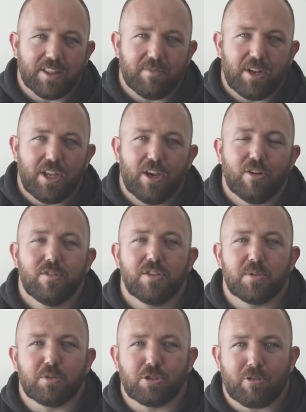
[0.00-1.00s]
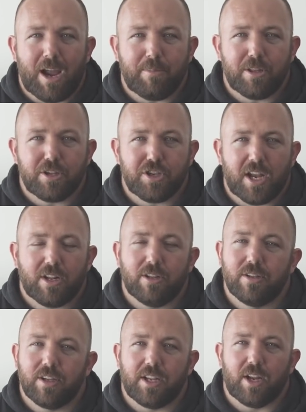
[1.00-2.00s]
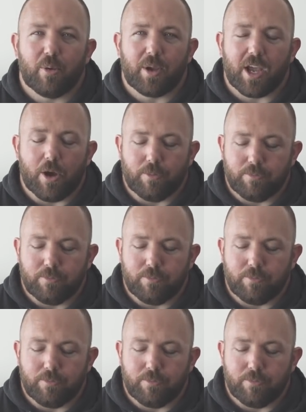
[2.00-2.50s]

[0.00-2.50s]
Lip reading: the video, subscribe to the channel, and here we go.